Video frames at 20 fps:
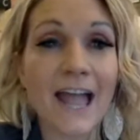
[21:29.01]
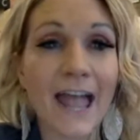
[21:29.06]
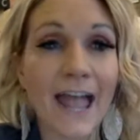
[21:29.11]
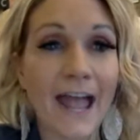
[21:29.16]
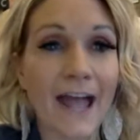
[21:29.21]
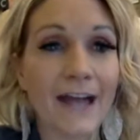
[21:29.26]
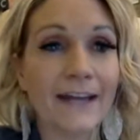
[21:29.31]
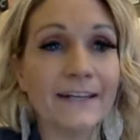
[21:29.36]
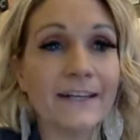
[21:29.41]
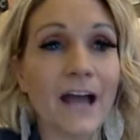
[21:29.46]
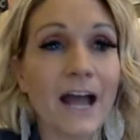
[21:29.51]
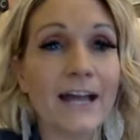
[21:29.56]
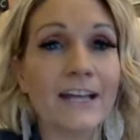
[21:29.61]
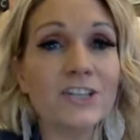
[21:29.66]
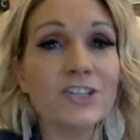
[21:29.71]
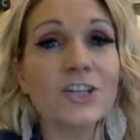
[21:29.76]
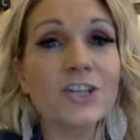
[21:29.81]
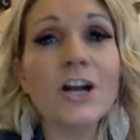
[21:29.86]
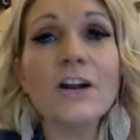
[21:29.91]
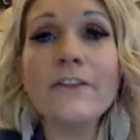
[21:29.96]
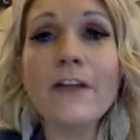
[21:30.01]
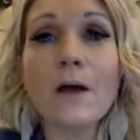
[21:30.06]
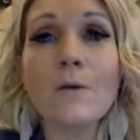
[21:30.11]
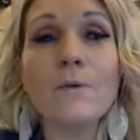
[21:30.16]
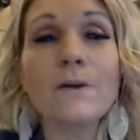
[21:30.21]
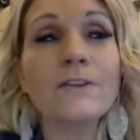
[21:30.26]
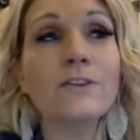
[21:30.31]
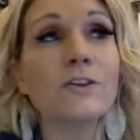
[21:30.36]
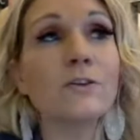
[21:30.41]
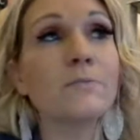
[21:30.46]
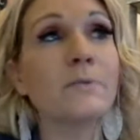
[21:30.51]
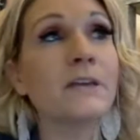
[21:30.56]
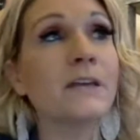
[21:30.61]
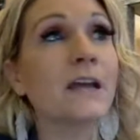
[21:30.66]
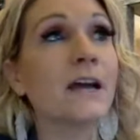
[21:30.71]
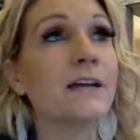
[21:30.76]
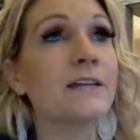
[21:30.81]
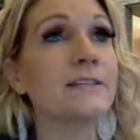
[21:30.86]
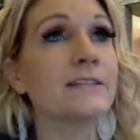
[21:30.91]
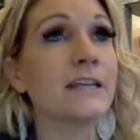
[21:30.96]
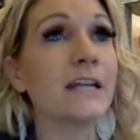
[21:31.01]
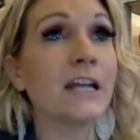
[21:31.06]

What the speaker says: And I share that with you because